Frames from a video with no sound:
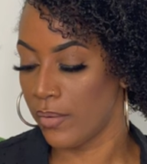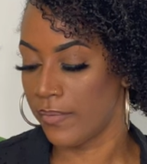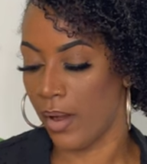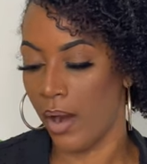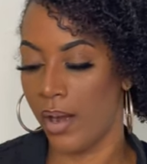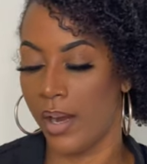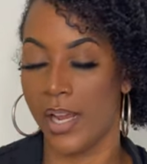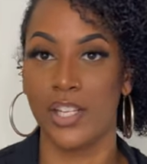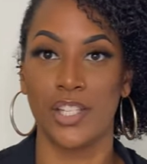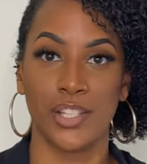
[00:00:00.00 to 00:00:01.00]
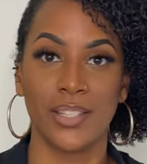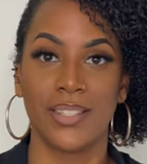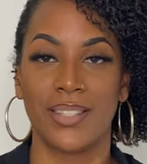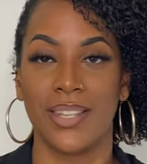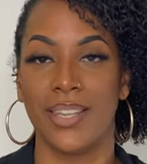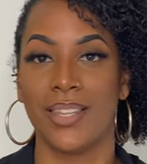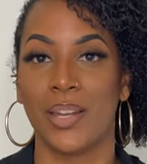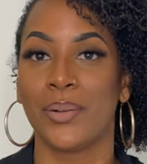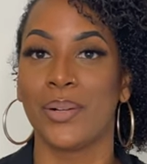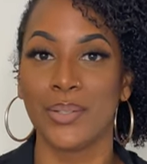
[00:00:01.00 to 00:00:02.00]
far, I should say
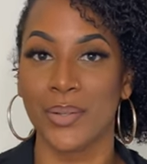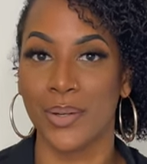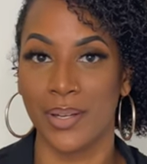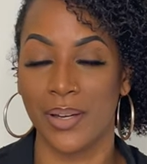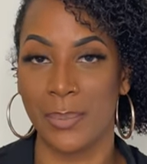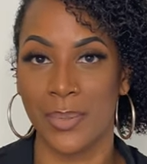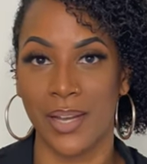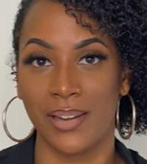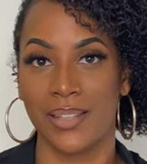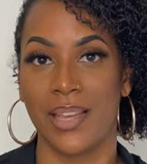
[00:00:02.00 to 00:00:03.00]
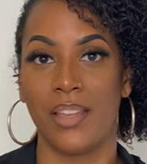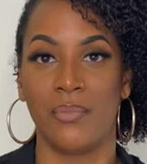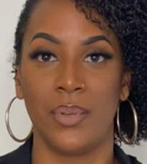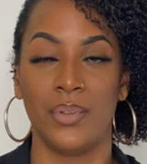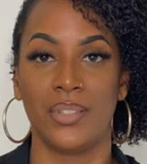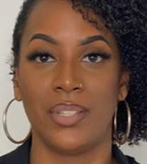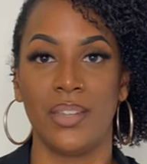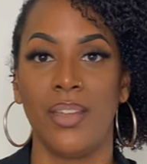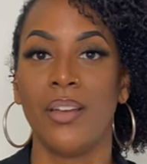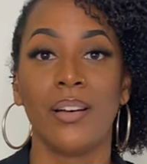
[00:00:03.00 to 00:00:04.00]
that all the Ordinary products that I've been
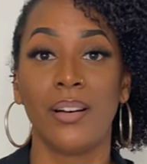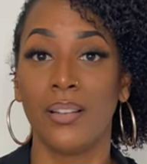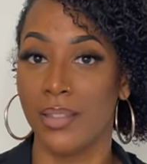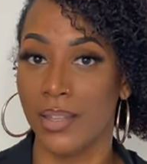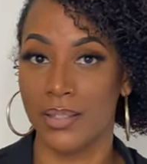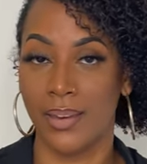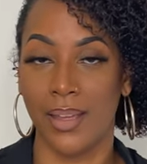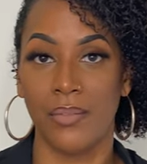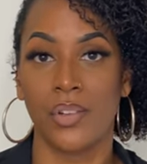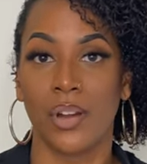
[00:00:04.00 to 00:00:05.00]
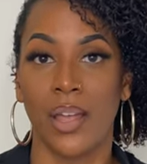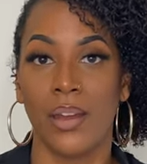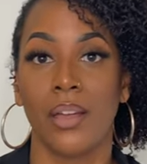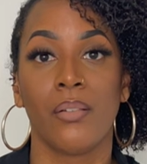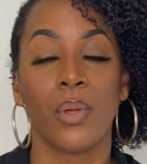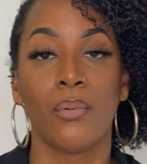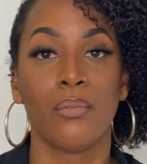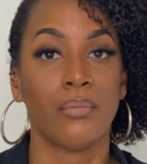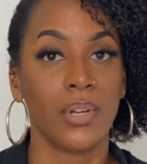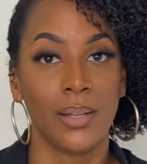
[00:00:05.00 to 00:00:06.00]
using, all the things that I've tried, have went
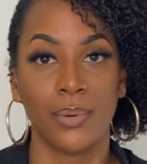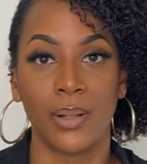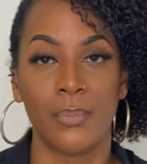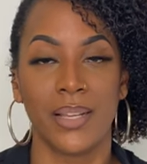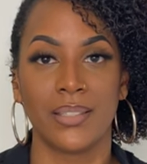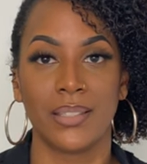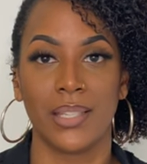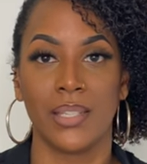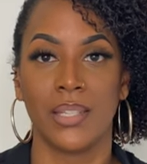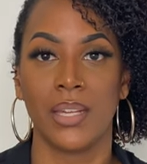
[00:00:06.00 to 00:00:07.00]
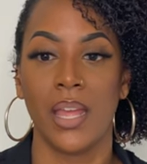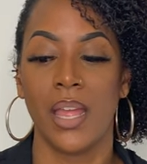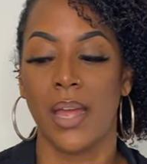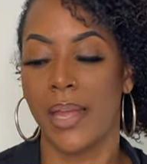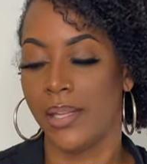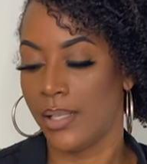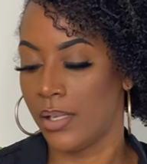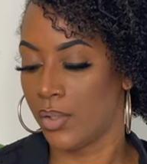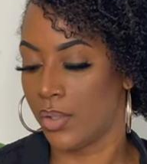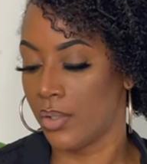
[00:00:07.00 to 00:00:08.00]
really well with my skin. I did
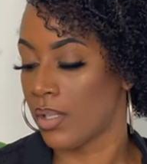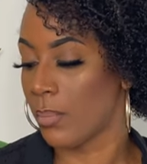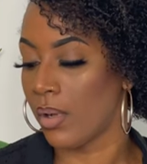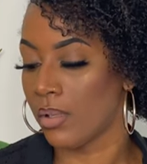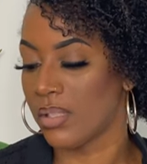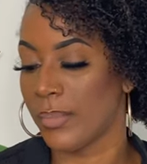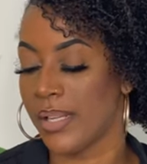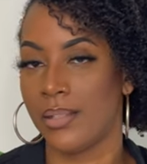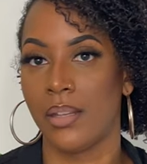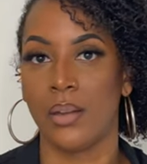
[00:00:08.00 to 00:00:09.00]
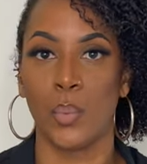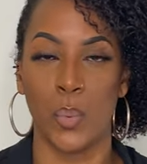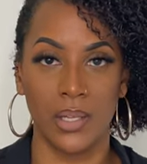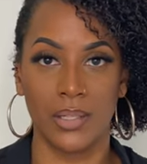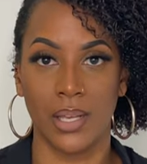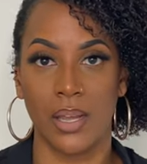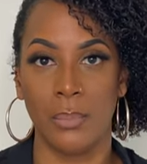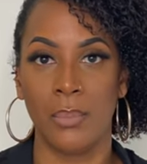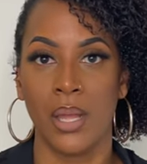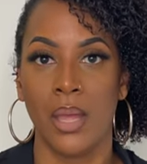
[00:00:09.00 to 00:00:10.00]
introduce them all to my skin at one
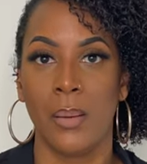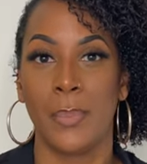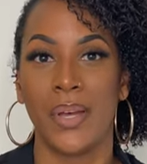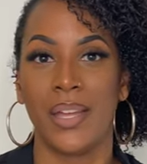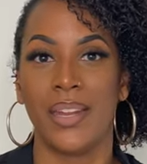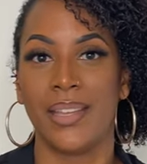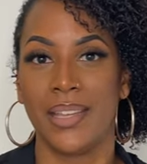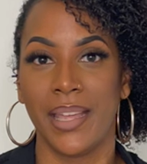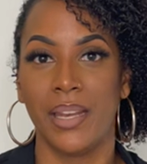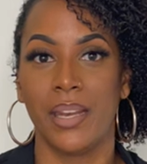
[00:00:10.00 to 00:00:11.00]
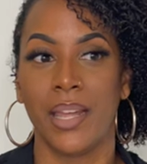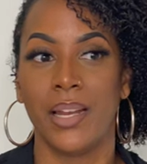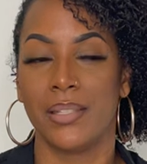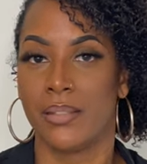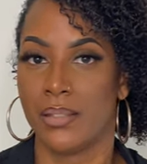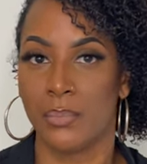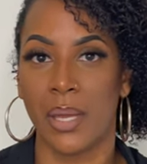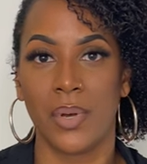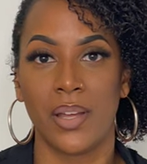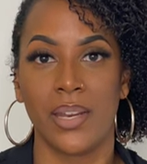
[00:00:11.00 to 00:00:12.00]
time, but again, I listened to my
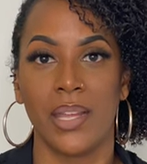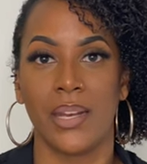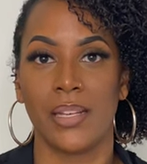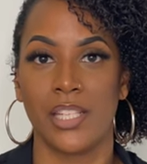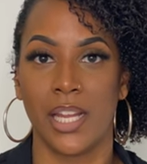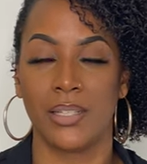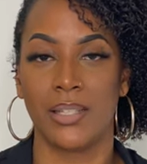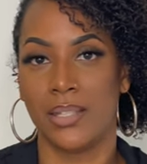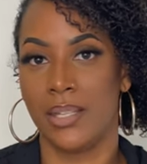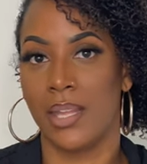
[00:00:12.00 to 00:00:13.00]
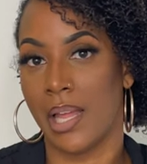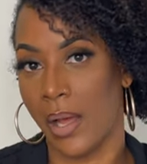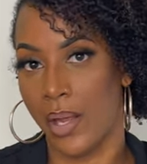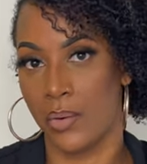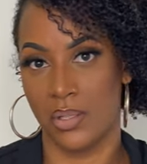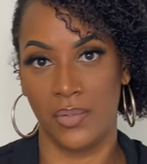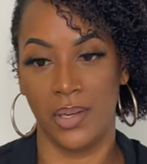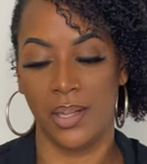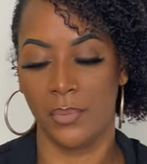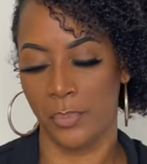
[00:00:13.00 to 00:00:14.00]
body and I checked to see how I was
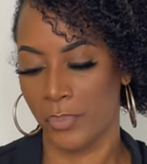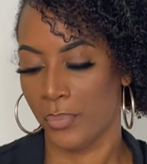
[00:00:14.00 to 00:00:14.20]
feeling